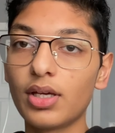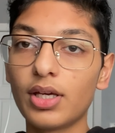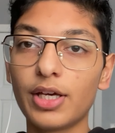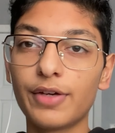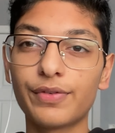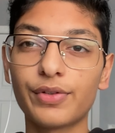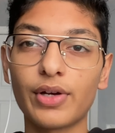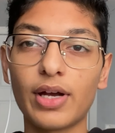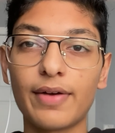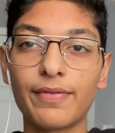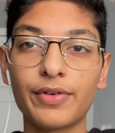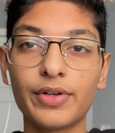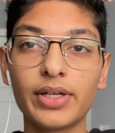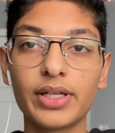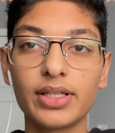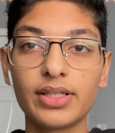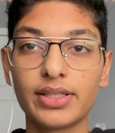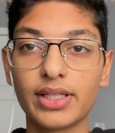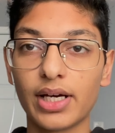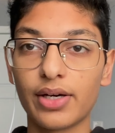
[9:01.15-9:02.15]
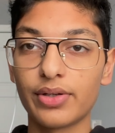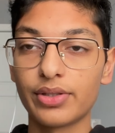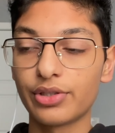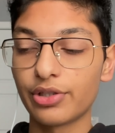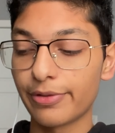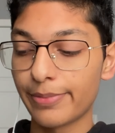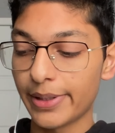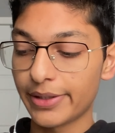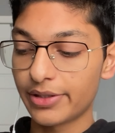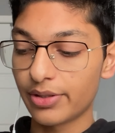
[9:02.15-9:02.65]
If you're ever in doubt and
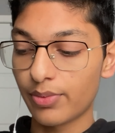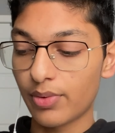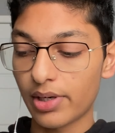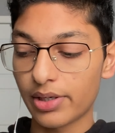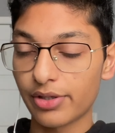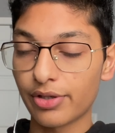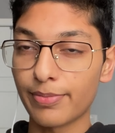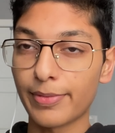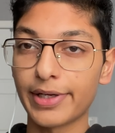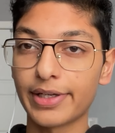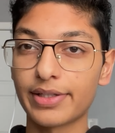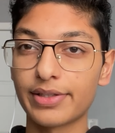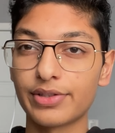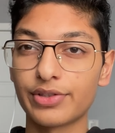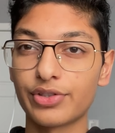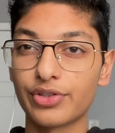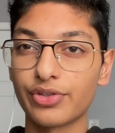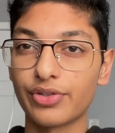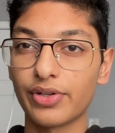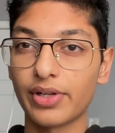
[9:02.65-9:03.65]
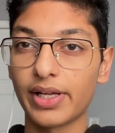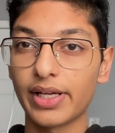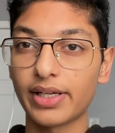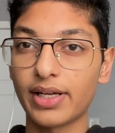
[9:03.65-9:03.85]
you're about to water your micans and you're like,